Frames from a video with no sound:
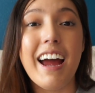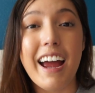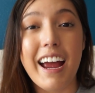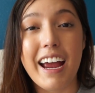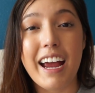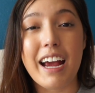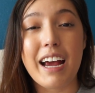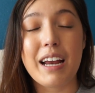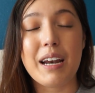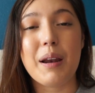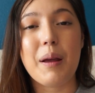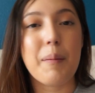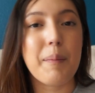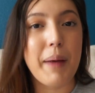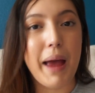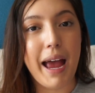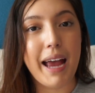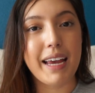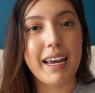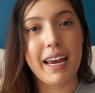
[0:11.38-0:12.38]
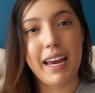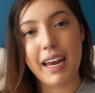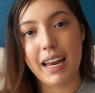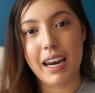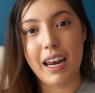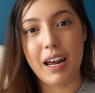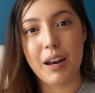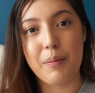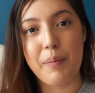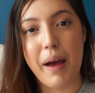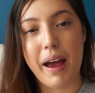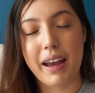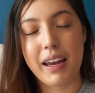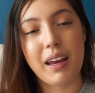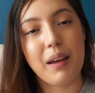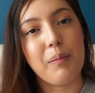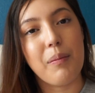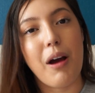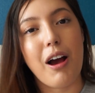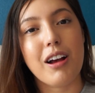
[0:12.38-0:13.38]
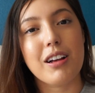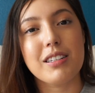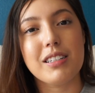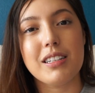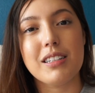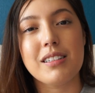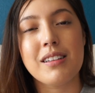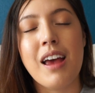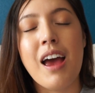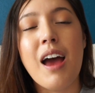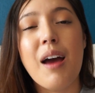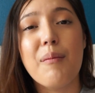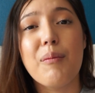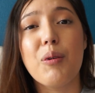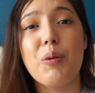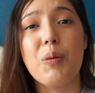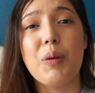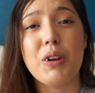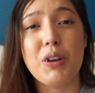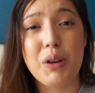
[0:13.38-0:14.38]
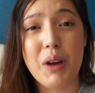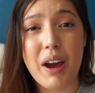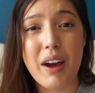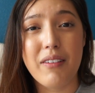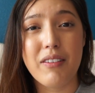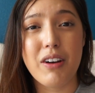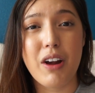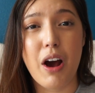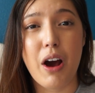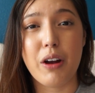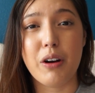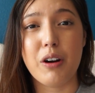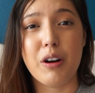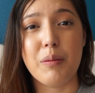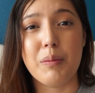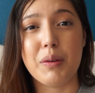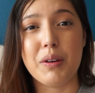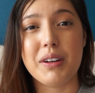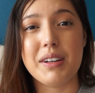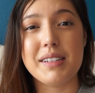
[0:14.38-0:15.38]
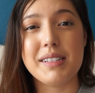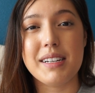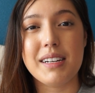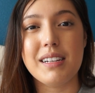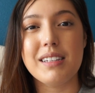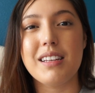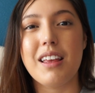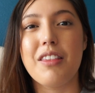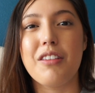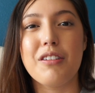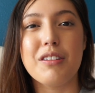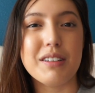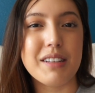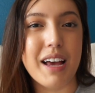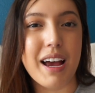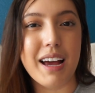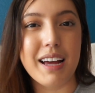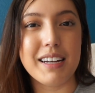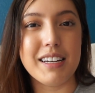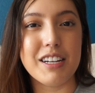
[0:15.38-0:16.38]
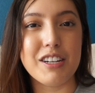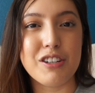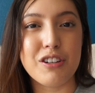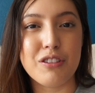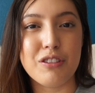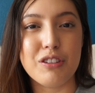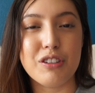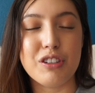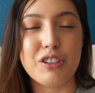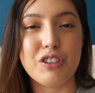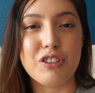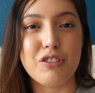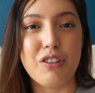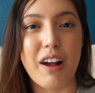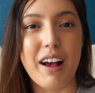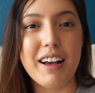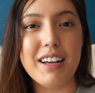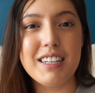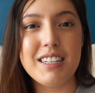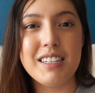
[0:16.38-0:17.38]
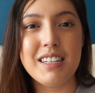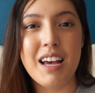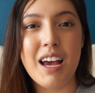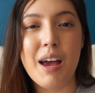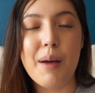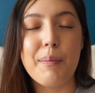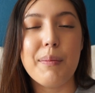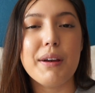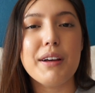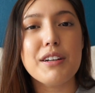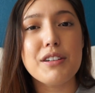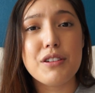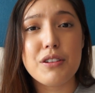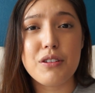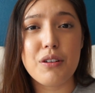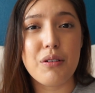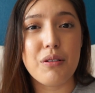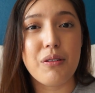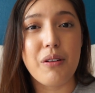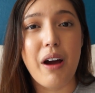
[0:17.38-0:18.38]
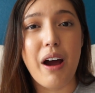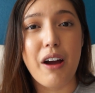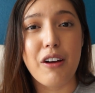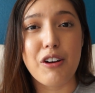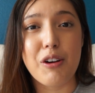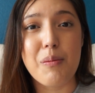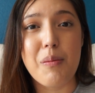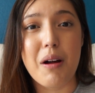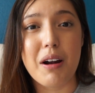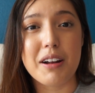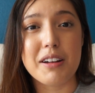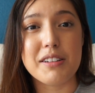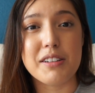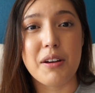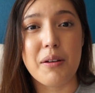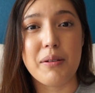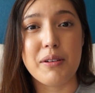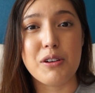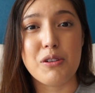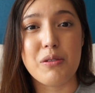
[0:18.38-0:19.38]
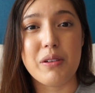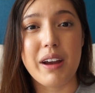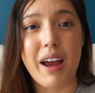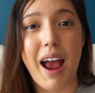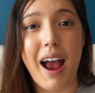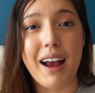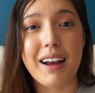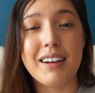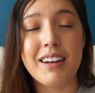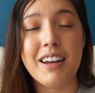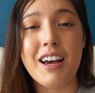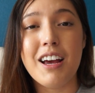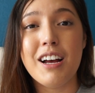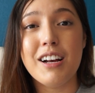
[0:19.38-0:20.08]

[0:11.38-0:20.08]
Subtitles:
and packing and unpacking boxes. But when you have an autoimmune disease, there's that additional stress because you don't know how your body is going to react.